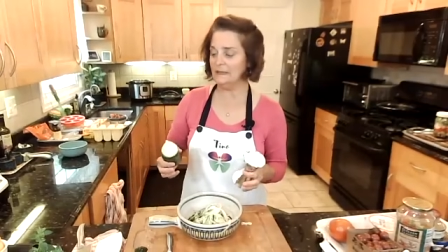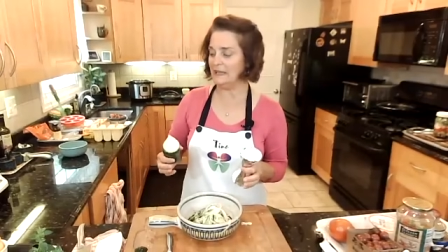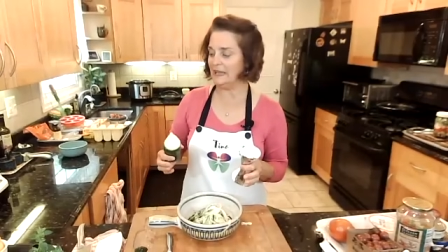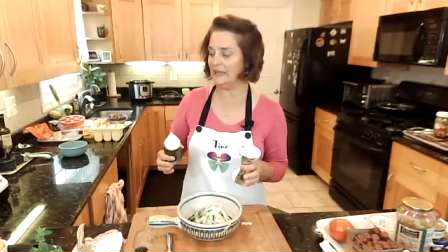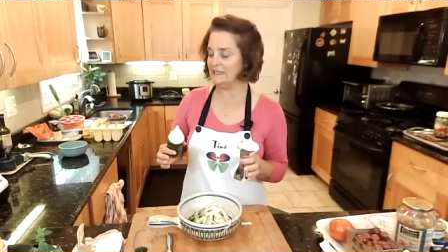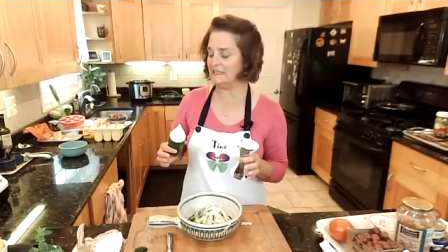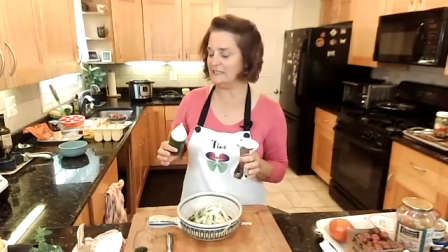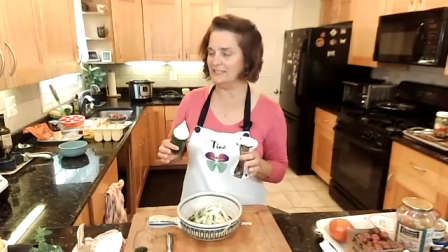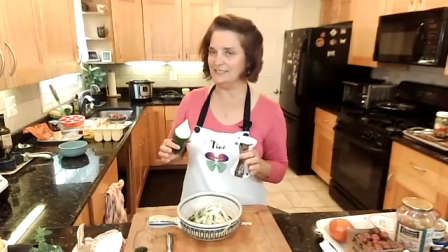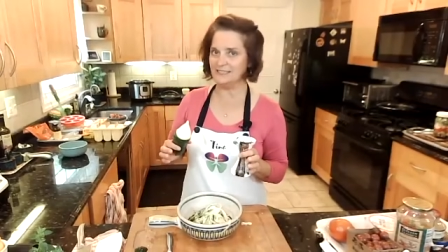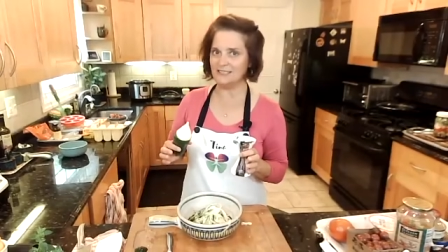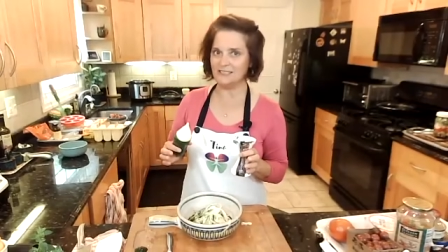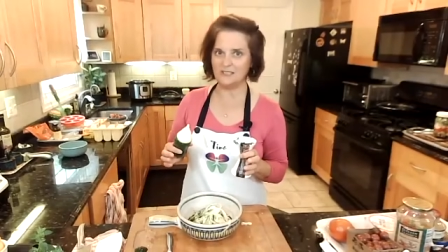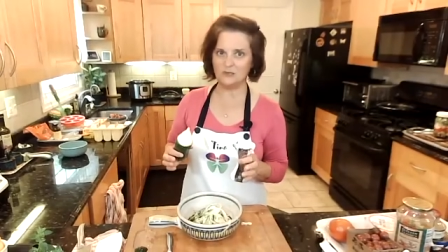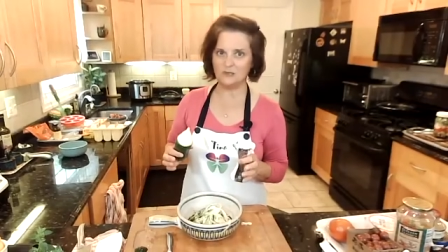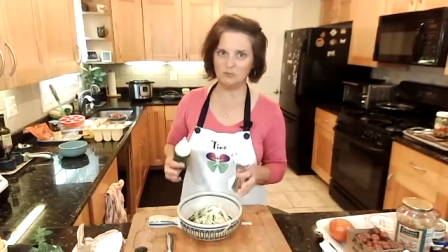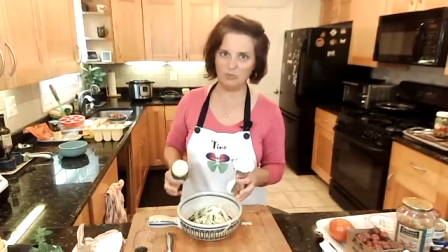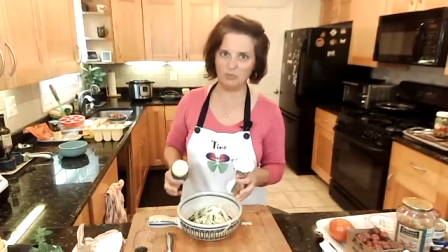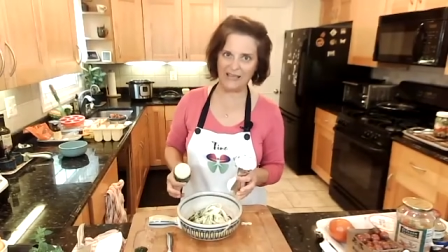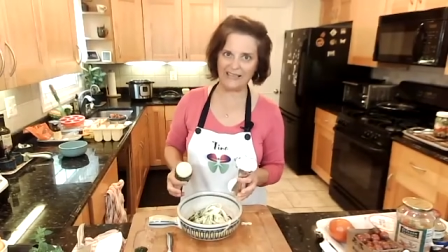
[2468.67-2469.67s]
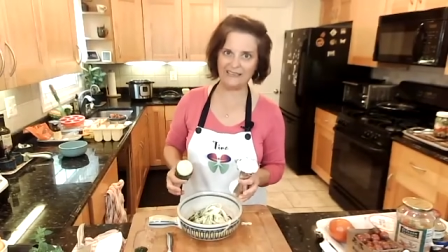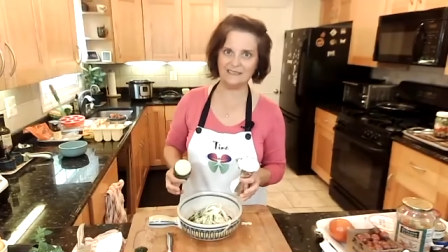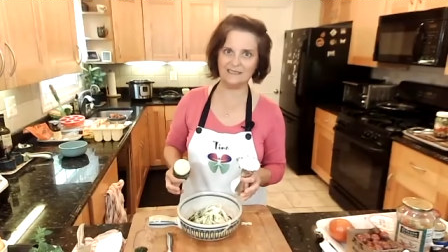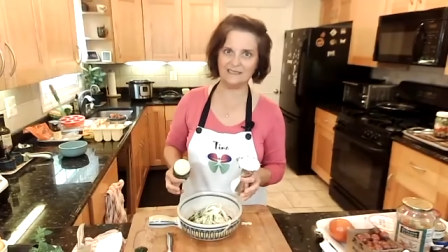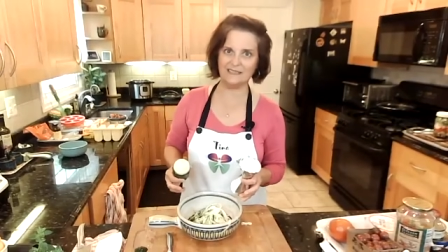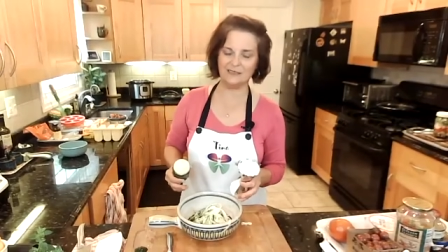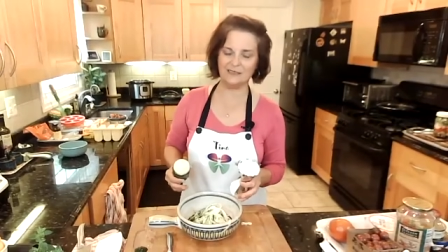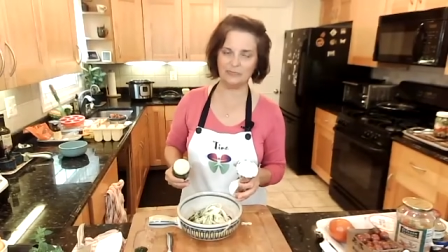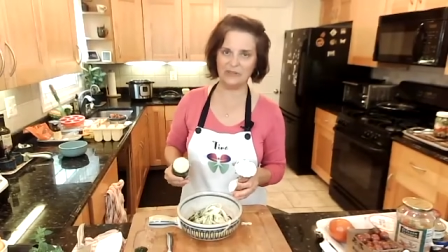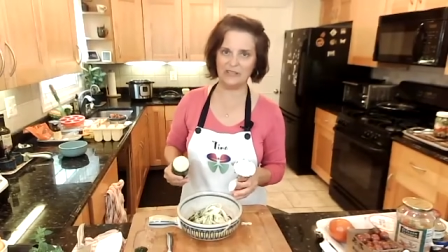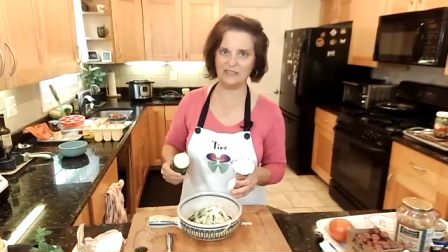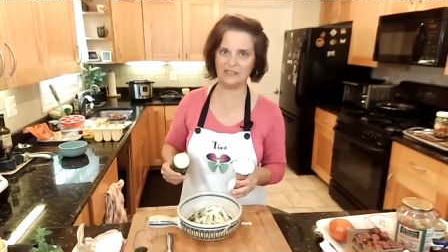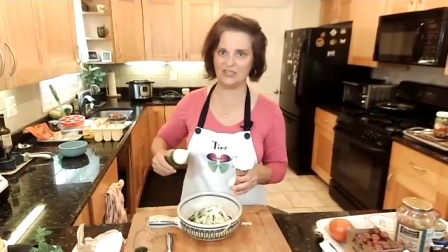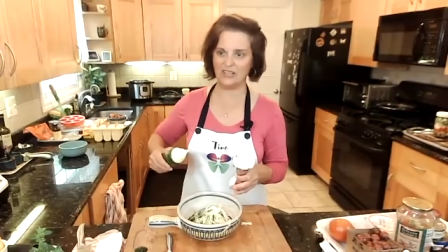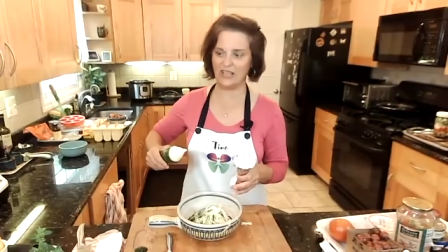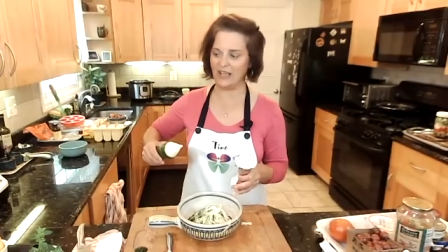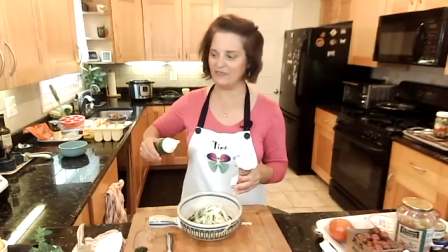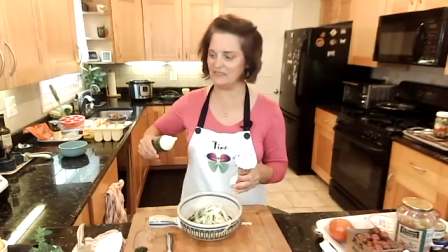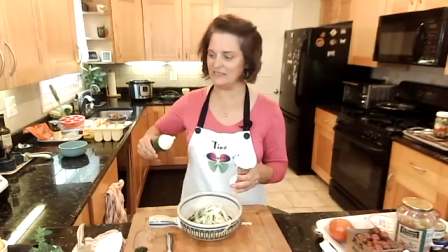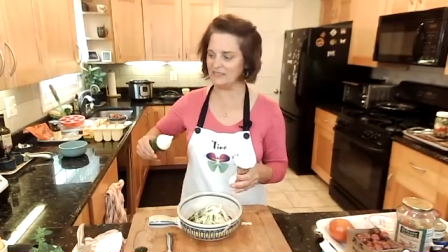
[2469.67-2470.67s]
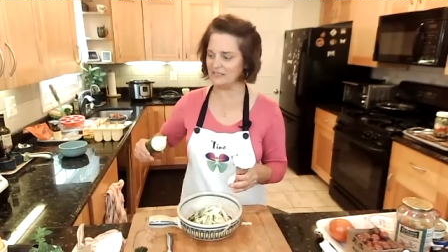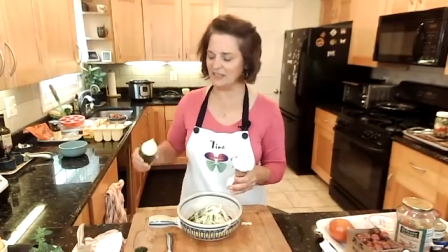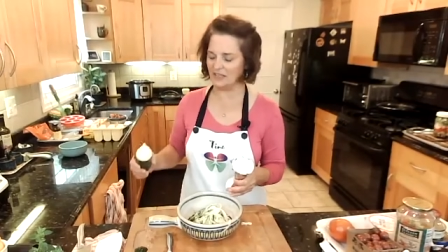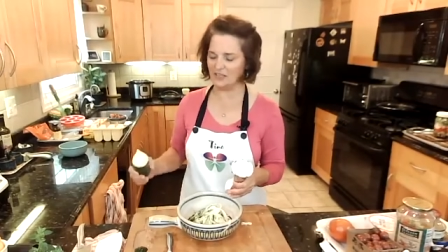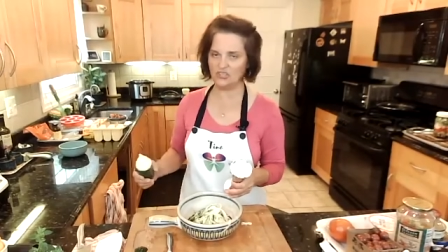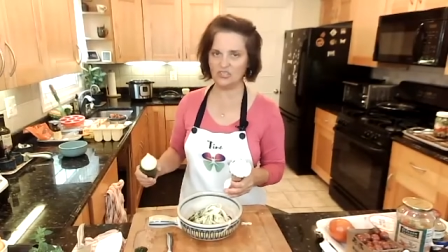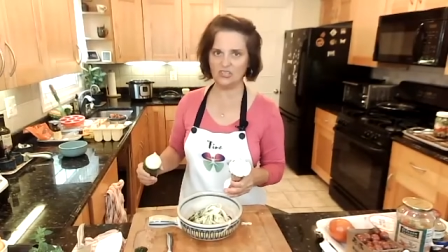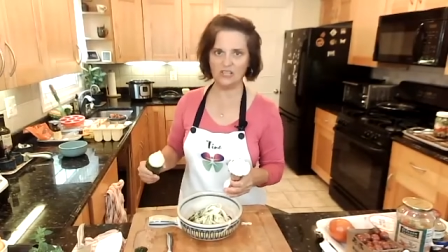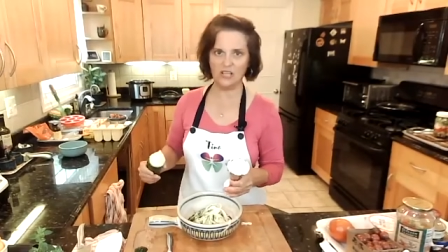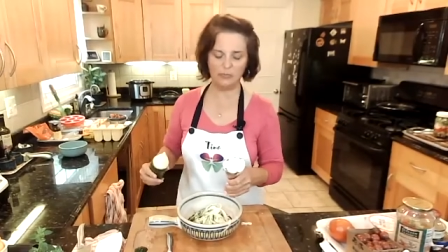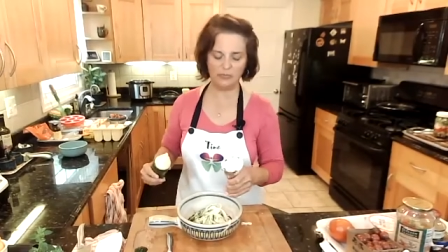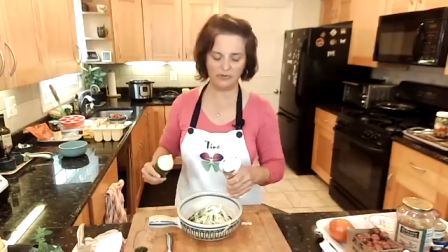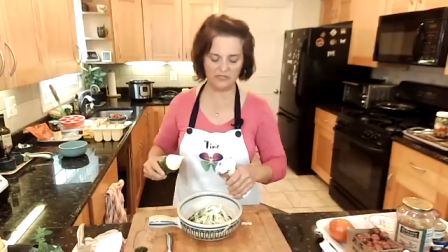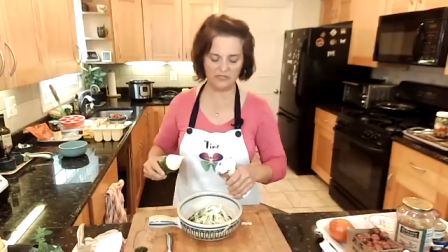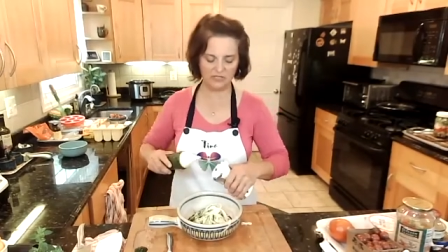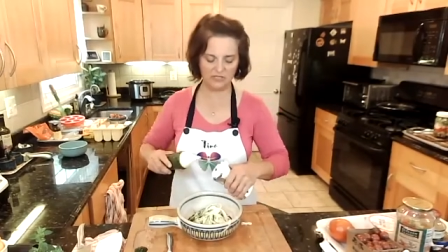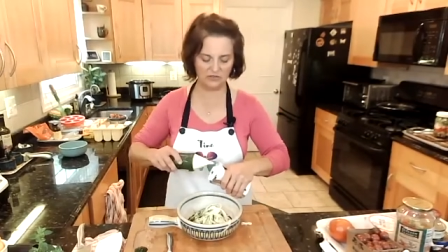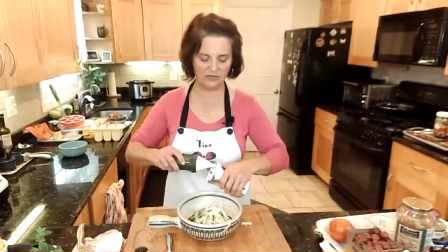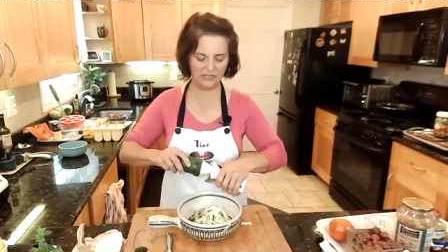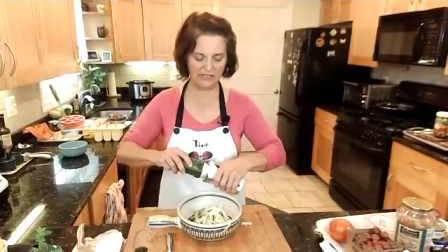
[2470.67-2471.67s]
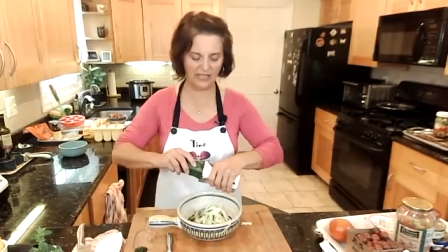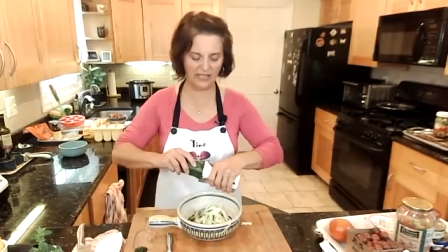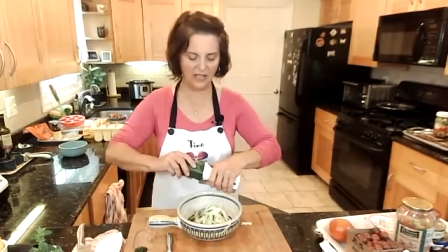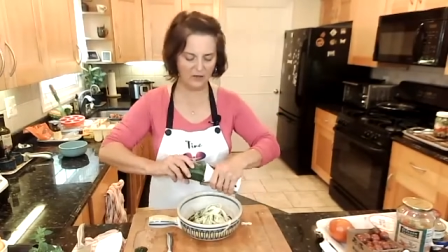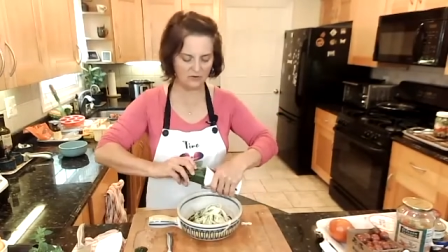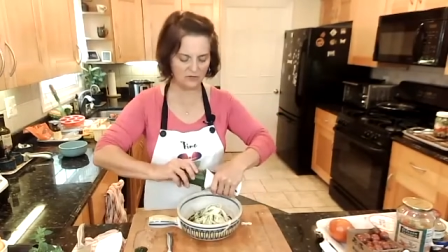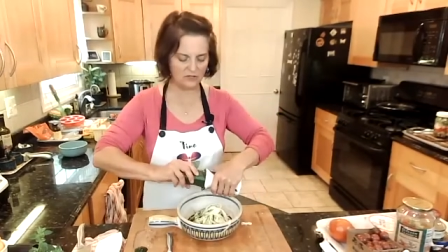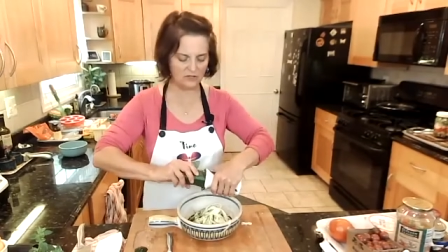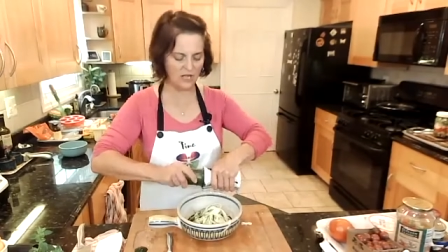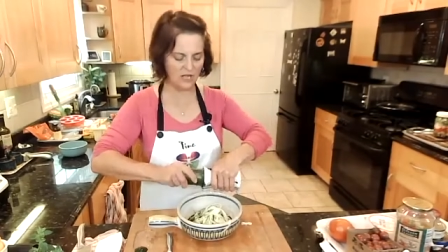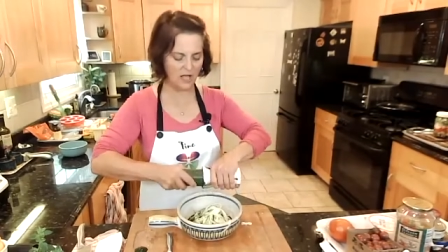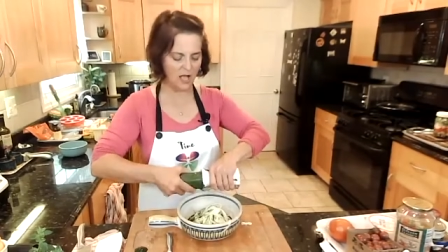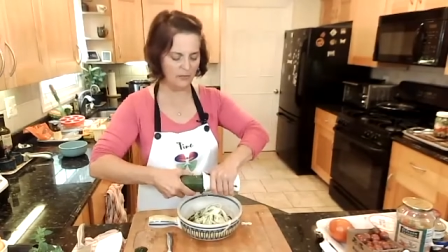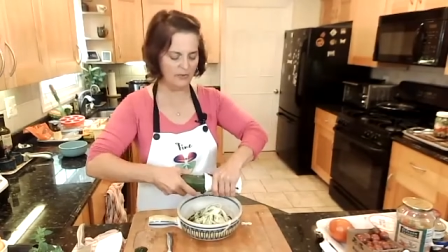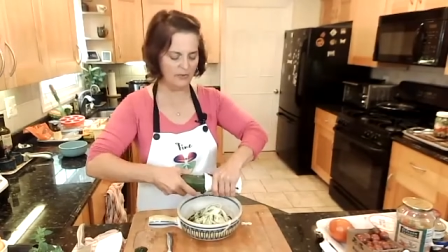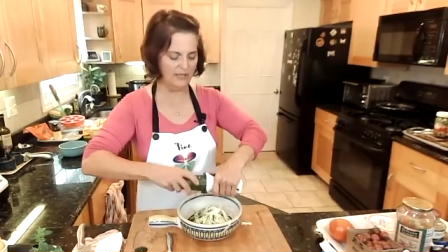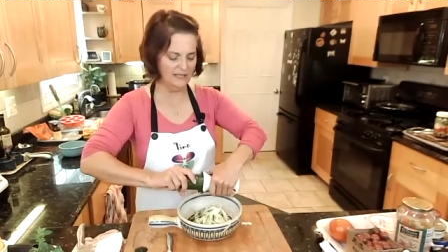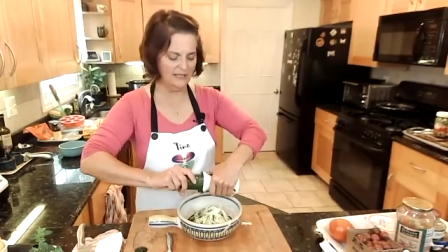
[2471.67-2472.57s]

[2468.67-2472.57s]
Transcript: I despise it because you have to suction cup it to the countertop.